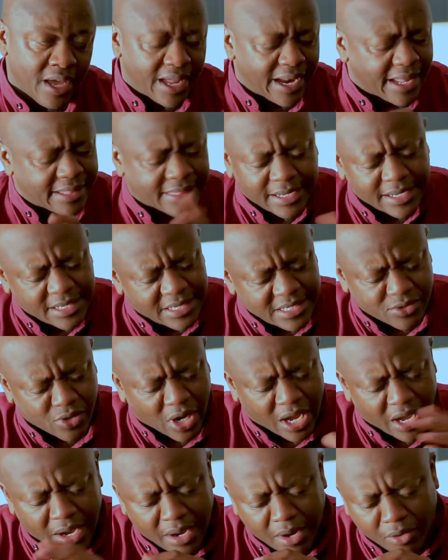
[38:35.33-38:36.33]
And I think it is
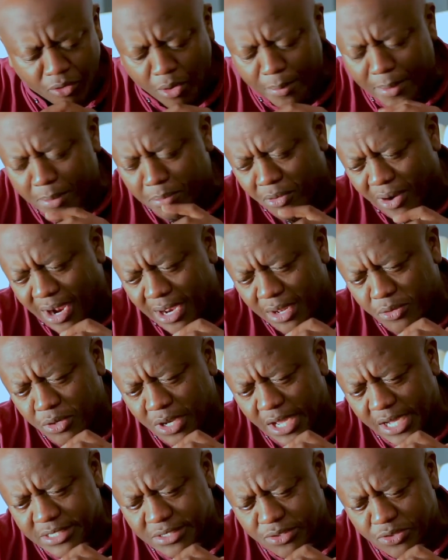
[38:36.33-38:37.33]
Robert Burale who
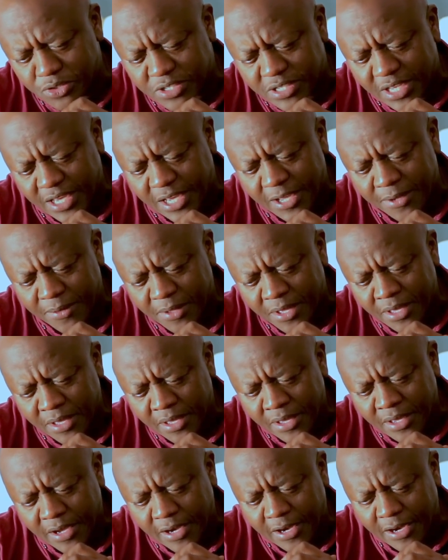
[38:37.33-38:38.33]
likes to say,
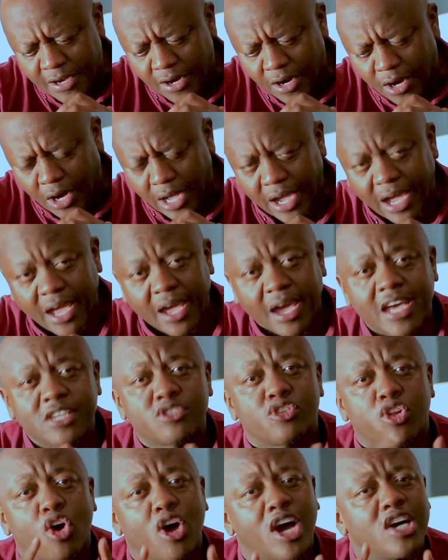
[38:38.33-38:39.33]

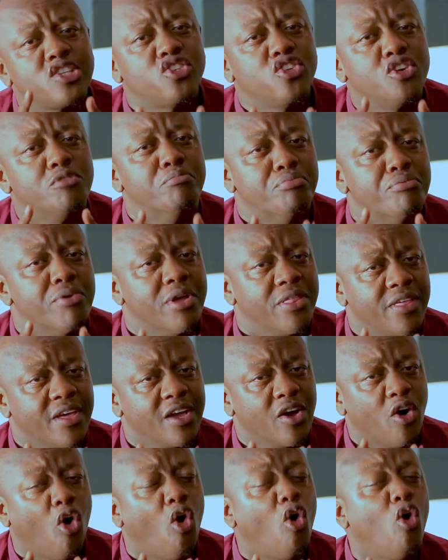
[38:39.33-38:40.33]
as long as you're
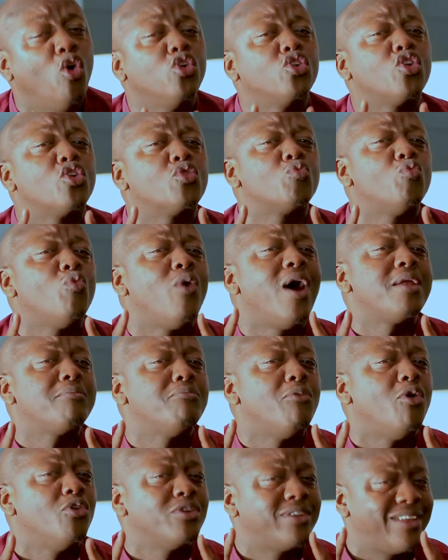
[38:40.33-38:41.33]
breathing, hold on one
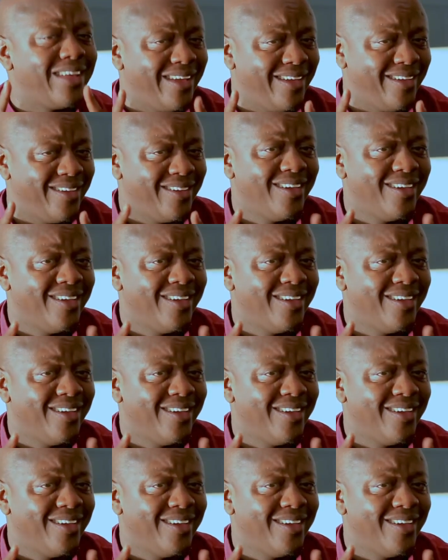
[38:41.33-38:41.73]
more day.